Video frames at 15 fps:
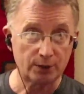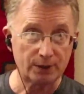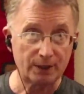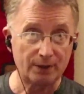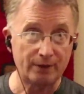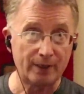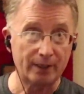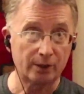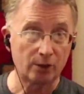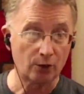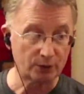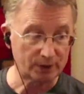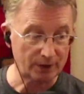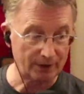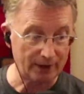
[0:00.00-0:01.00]
Then it goes
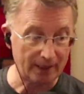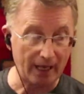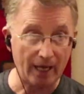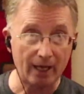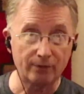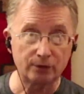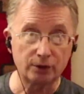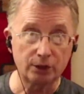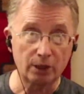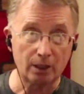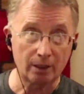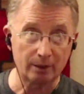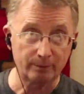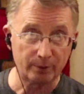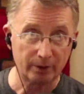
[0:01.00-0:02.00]
to the F
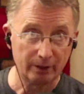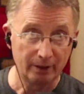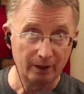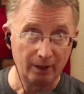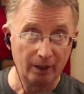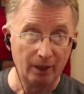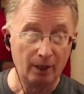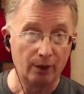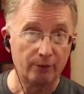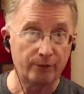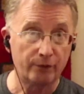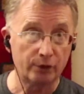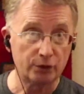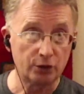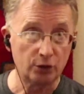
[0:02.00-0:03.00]
sharp for
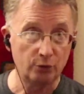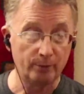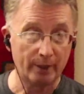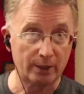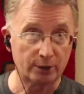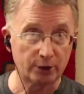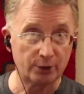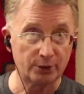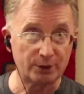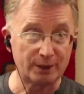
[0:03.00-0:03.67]
2 measures.